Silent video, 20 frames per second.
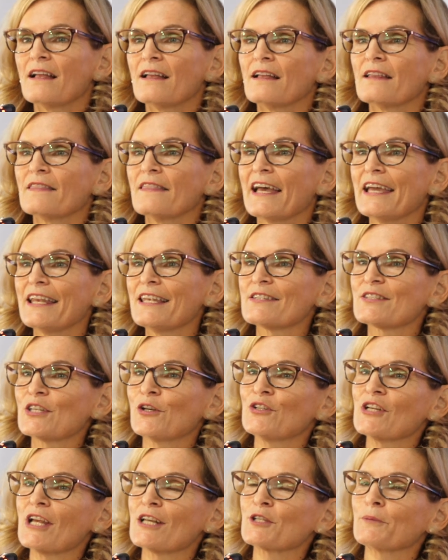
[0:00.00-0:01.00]
Ladies and
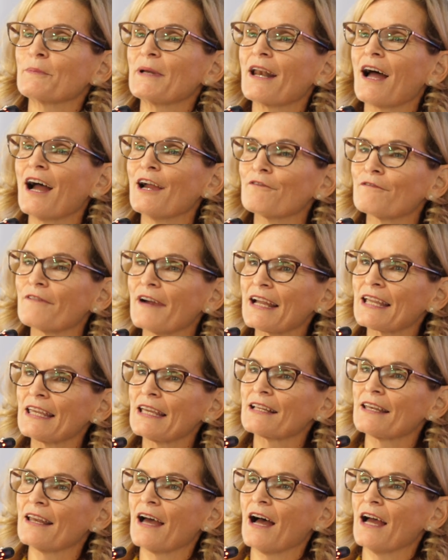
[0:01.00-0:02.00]
gentlemen, I
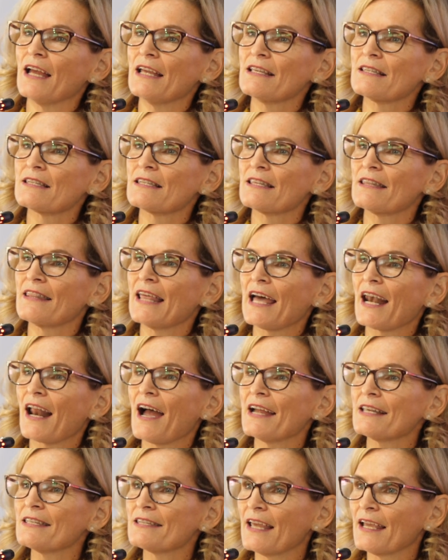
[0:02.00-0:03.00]
recognize that
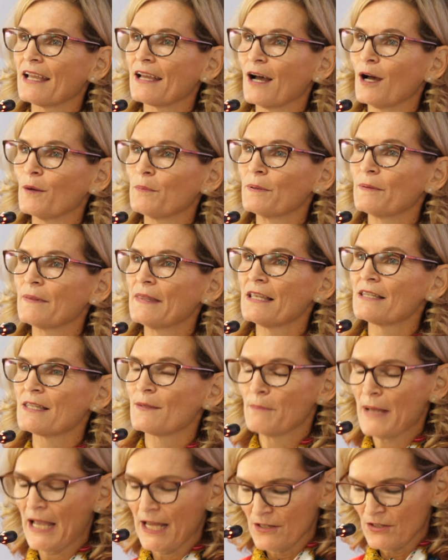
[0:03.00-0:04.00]
I take up this
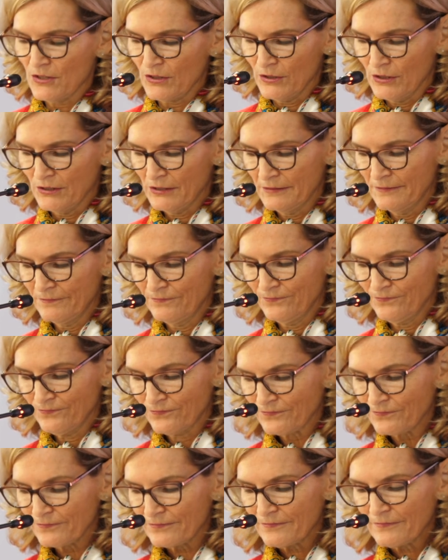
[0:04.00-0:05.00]
mantle
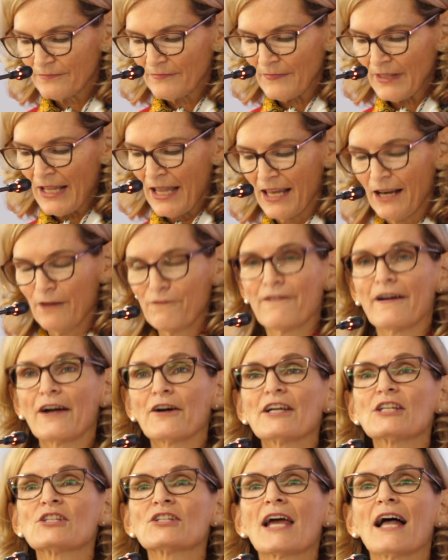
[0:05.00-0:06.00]
at a
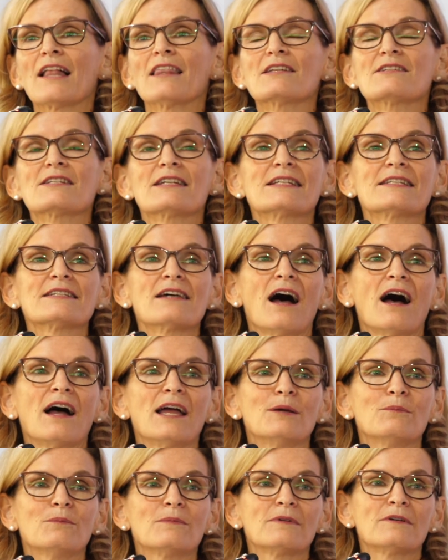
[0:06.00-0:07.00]
very challenging
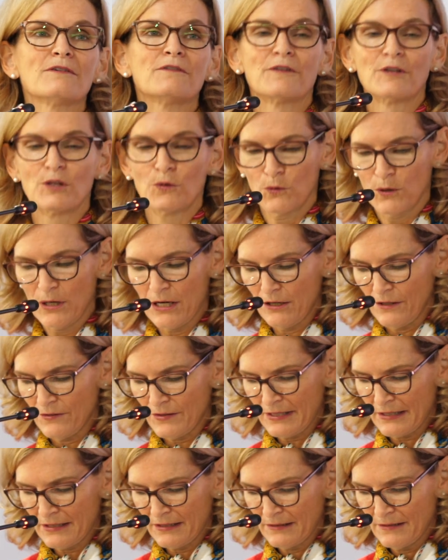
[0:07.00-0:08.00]
time for the
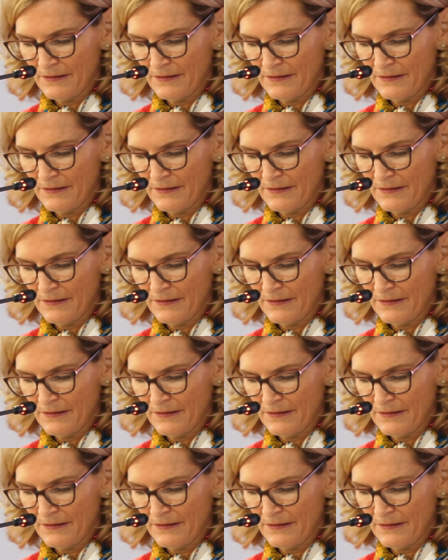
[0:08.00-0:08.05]
world.